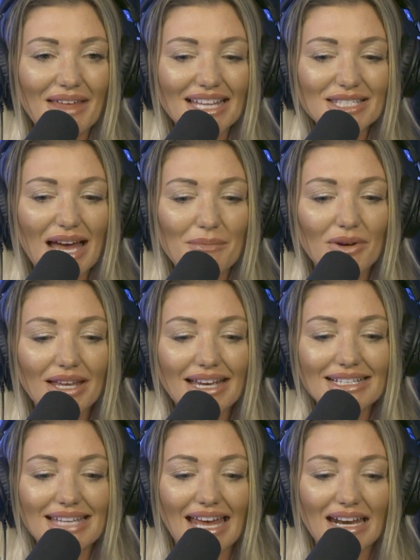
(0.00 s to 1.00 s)
so I'm
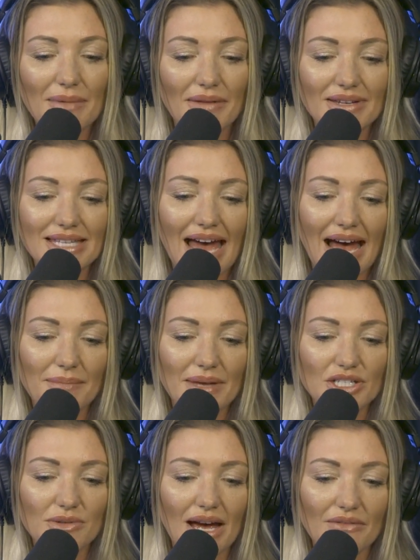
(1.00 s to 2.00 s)
really excited about this app
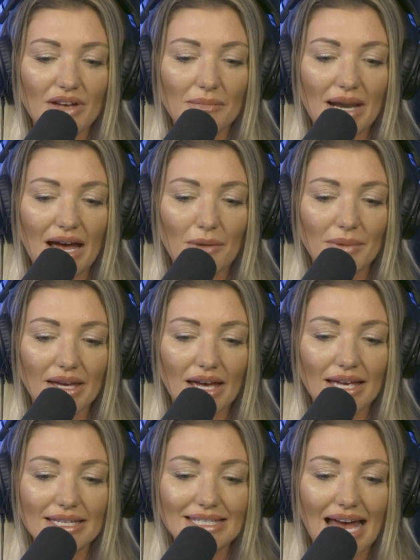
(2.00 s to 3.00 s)
that you have coming out,
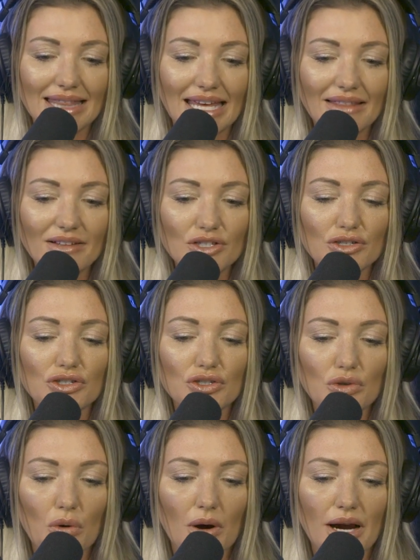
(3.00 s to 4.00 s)
because I think that your
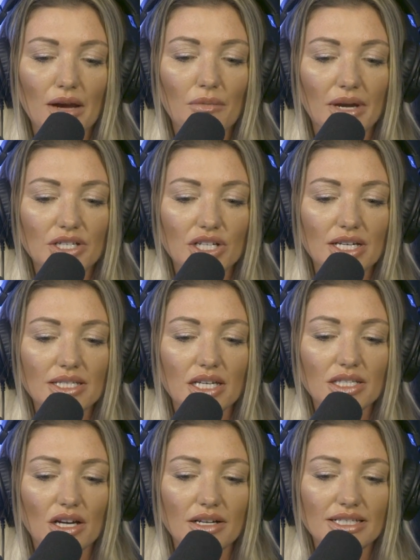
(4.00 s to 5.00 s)
story reaches
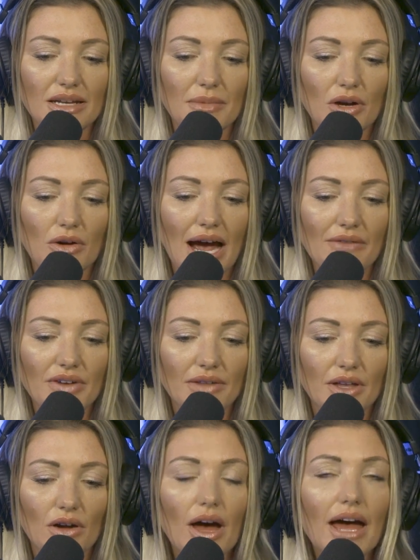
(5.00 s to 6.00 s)
a certain
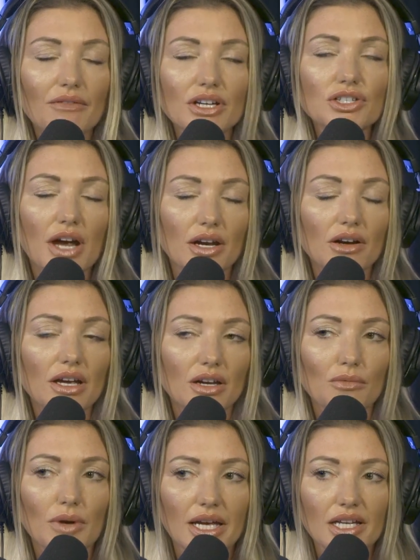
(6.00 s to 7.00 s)
demographic that not every trainer
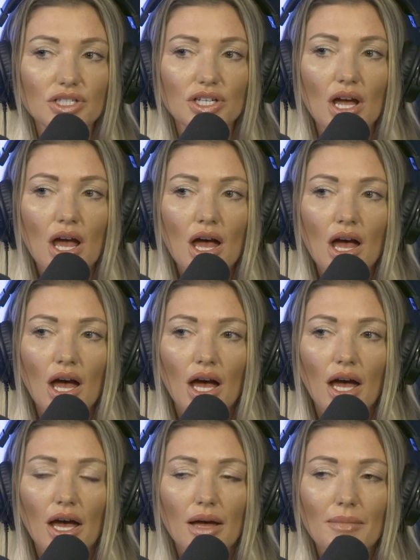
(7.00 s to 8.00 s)
can reach.
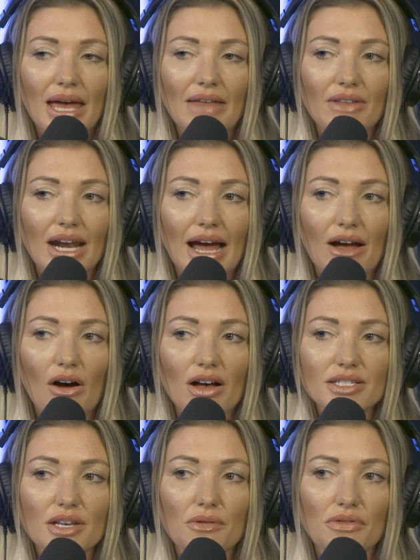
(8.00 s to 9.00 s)
And then I
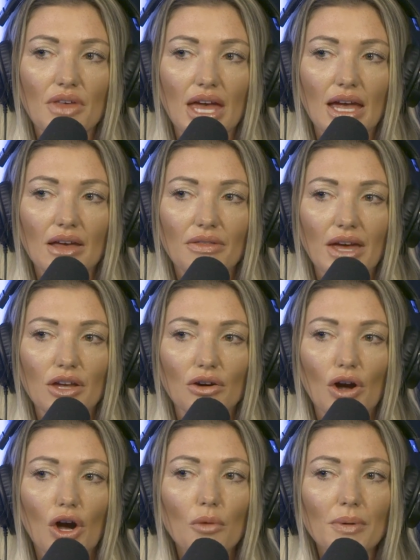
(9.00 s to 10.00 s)
also think that
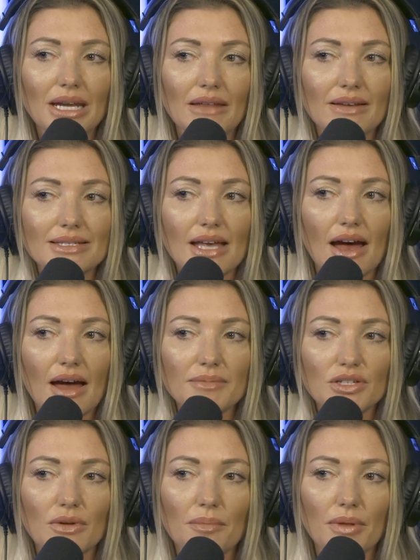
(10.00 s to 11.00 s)
you're opening this
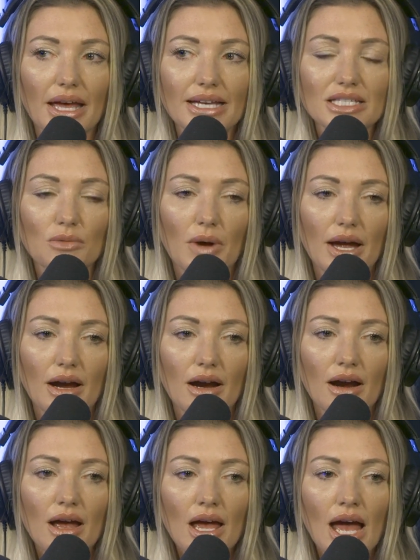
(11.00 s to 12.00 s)
up to a place
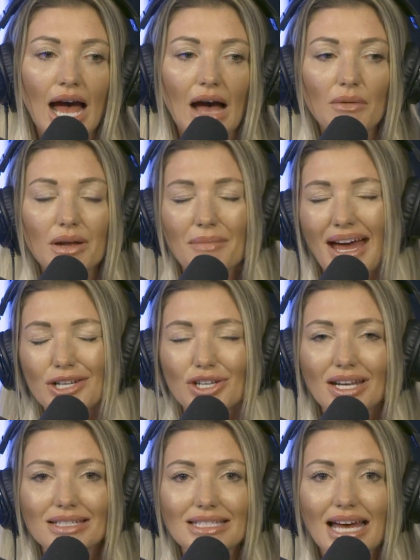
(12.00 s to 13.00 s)
where I would
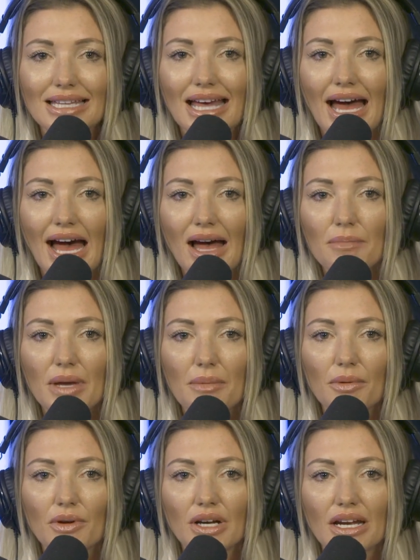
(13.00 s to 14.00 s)
imagine inside the app,
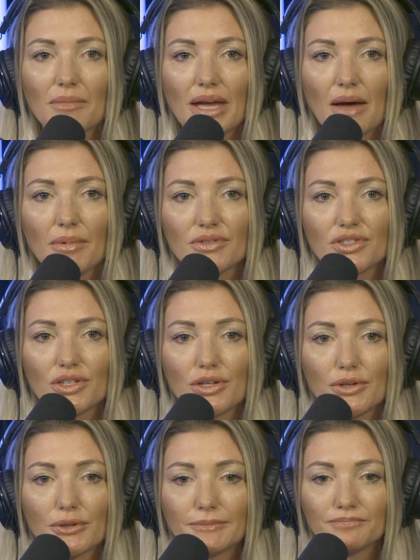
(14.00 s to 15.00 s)
people are going to be able
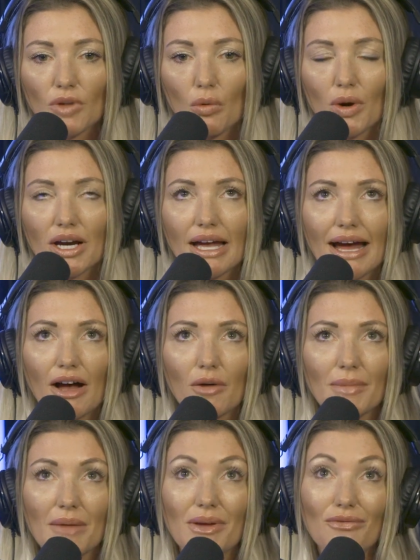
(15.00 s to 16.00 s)
to work
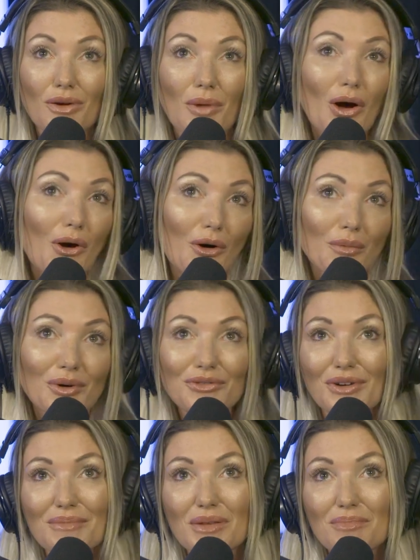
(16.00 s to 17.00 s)
out maybe from home
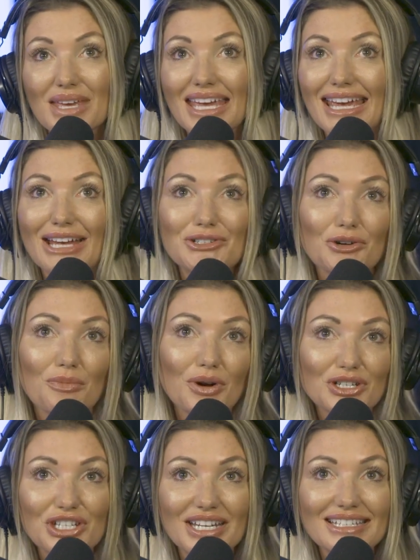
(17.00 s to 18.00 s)
or from the beach or
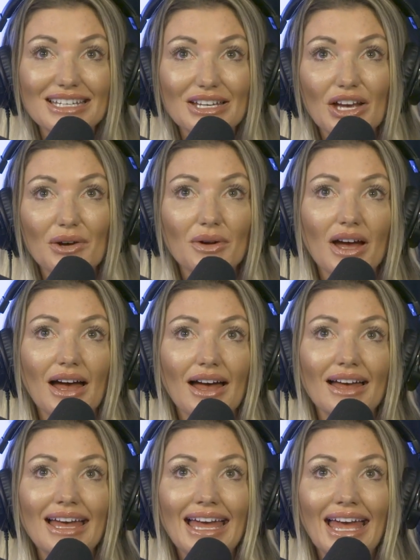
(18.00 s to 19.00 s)
push into
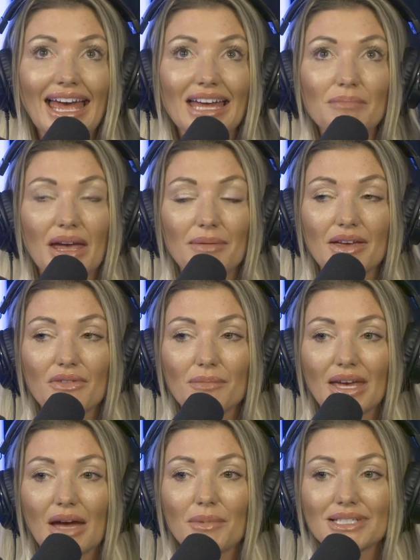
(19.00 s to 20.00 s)
yoga, and maybe
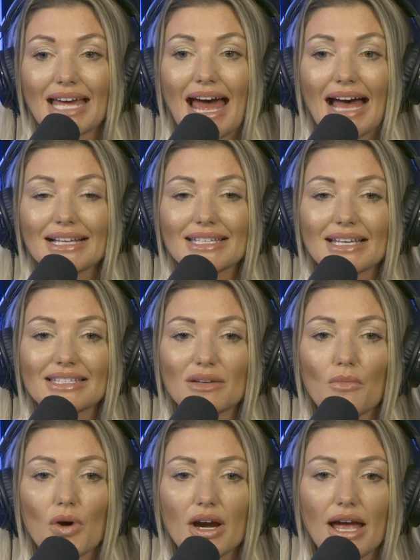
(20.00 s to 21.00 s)
even be able to access
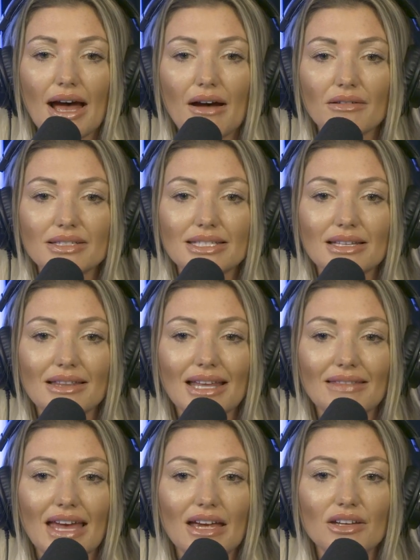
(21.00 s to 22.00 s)
some workouts
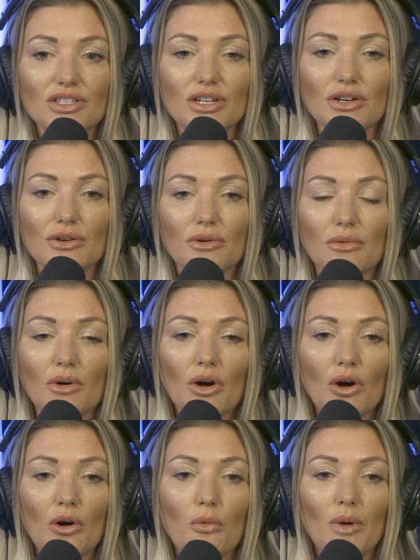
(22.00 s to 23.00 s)
that they could do
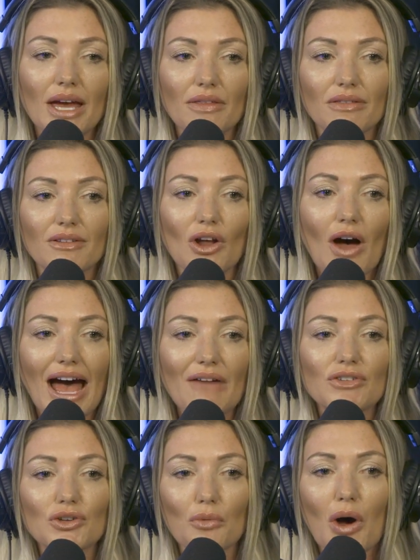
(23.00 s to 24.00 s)
with not
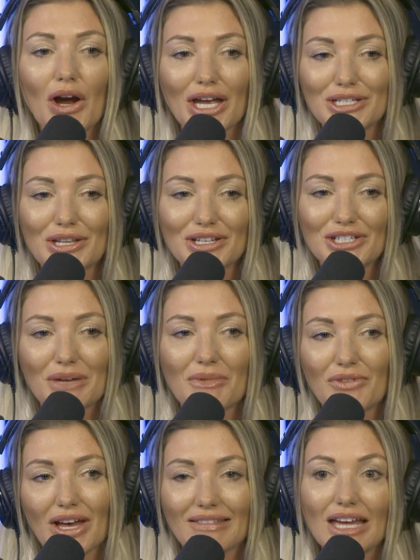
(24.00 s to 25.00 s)
having to walk into the
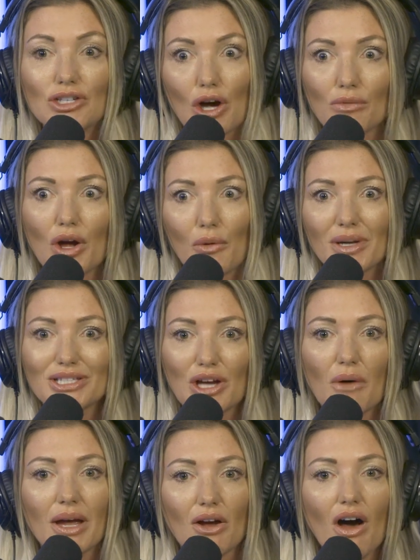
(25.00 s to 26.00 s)
gym and feel like they don't know what's
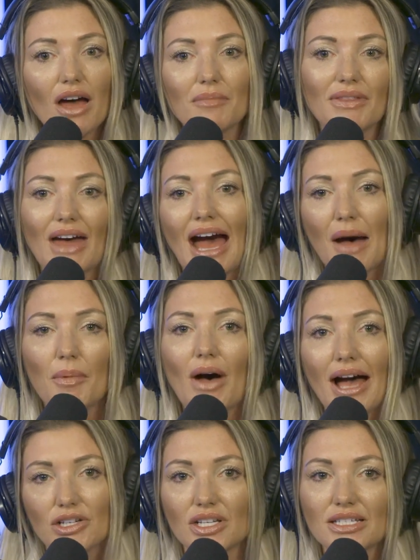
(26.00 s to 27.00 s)
going on. But the app
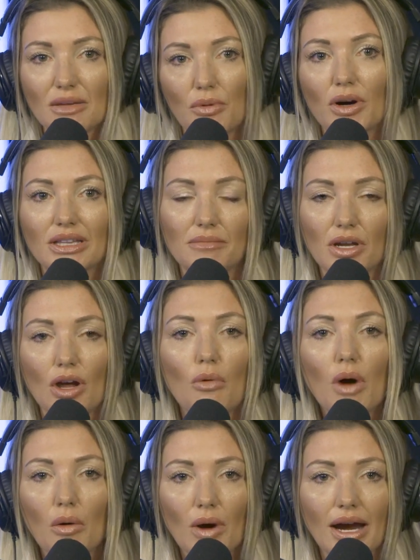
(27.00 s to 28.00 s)
will actually support them to
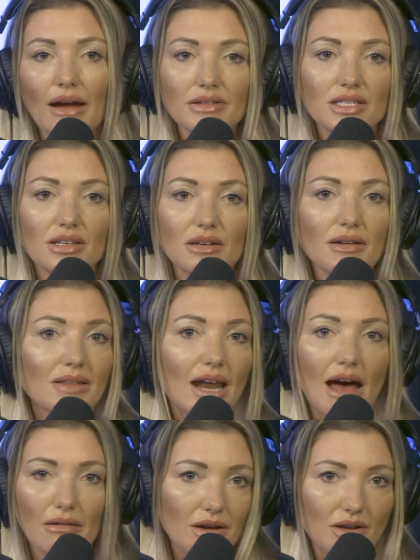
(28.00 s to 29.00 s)
know what workouts to do and
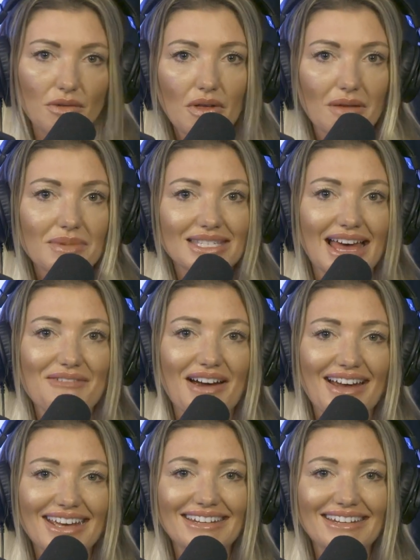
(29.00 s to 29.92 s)
then how to do them. Is that